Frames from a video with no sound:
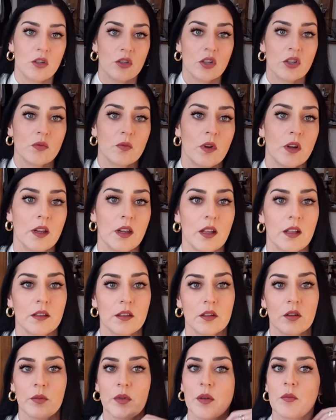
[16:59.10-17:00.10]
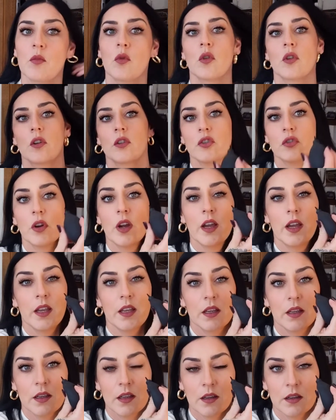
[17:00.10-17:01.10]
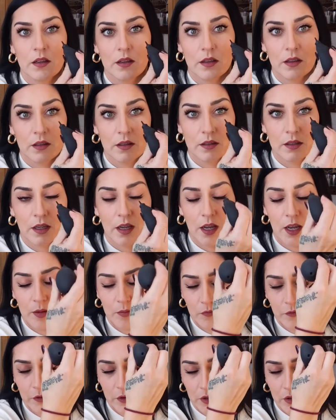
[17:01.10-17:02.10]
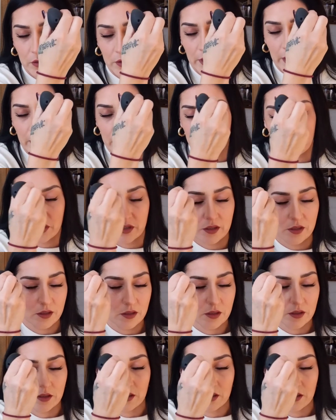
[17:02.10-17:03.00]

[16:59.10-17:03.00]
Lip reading: just want a little bit more drying time for your lashes.